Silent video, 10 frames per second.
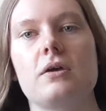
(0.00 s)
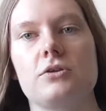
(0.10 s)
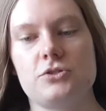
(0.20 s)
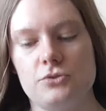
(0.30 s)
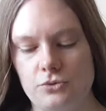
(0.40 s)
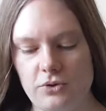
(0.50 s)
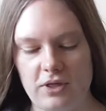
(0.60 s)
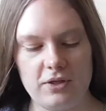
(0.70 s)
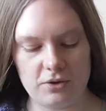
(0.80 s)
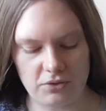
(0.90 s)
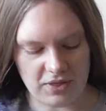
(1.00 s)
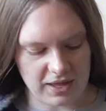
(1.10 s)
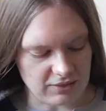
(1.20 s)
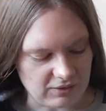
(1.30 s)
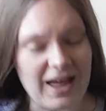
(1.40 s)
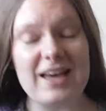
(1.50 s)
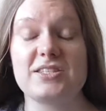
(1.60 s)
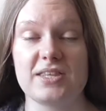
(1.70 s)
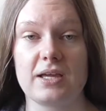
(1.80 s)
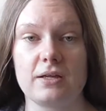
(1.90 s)
So the other thing, the
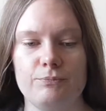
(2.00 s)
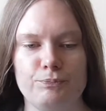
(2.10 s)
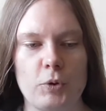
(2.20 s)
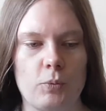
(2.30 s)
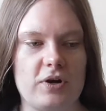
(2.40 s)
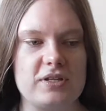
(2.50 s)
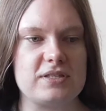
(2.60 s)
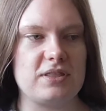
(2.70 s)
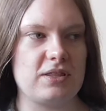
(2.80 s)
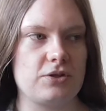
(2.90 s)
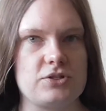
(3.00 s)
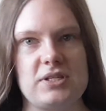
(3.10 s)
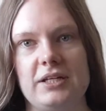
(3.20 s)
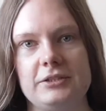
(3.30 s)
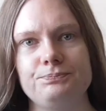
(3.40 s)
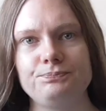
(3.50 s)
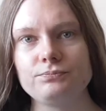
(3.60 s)
last thing was that there's a,